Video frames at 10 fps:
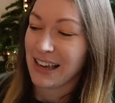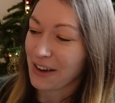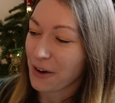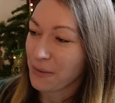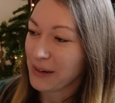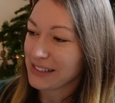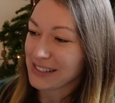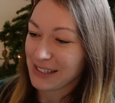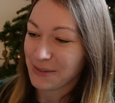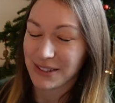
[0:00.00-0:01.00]
I can't wait to
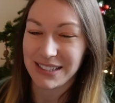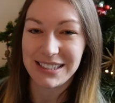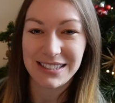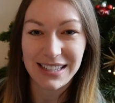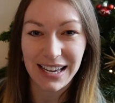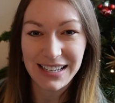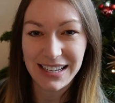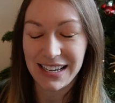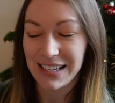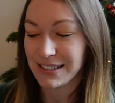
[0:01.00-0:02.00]
see what's inside
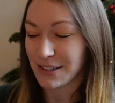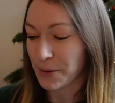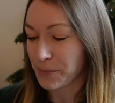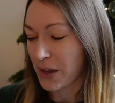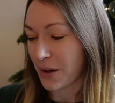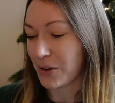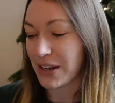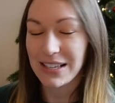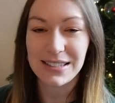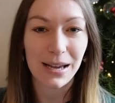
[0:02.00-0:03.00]
here. So I'm gonna
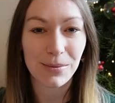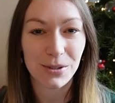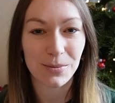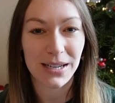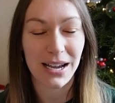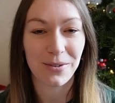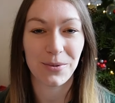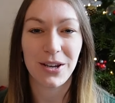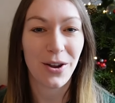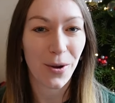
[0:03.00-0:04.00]
get Sam to come down. We're
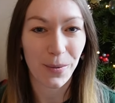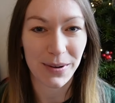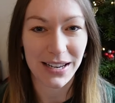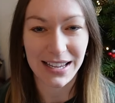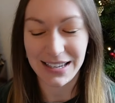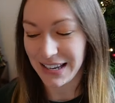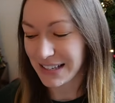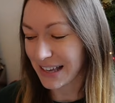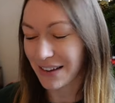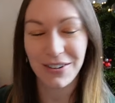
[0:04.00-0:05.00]
gonna open it.
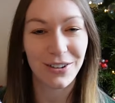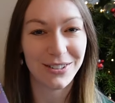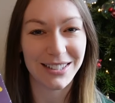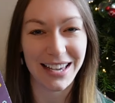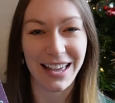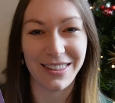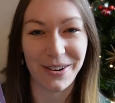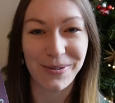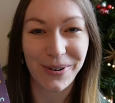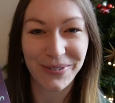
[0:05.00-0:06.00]
Let's have a look together
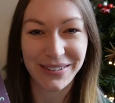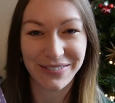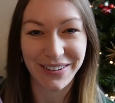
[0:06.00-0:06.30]
what we've